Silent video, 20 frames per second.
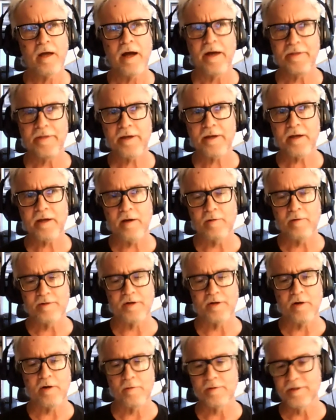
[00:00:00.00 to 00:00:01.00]
I think I was
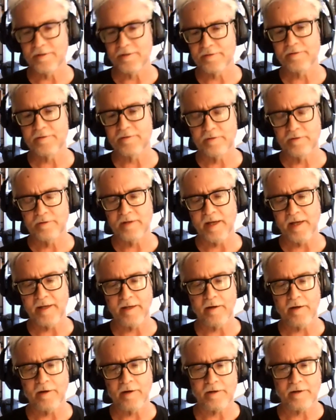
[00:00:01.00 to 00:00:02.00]
always
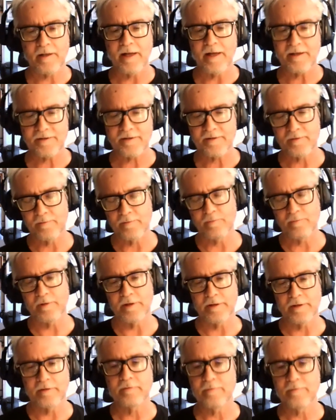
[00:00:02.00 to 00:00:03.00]
taking art classes and
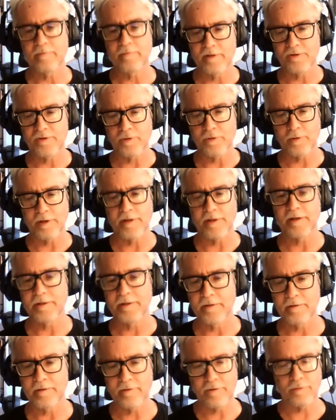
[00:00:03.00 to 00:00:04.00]
really enjoyed it
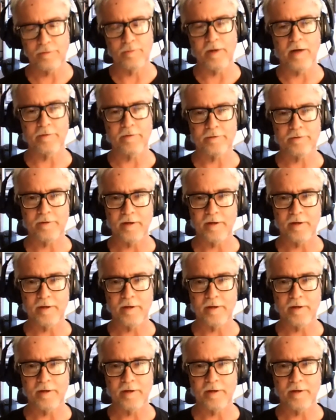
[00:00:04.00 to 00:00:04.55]
throughout the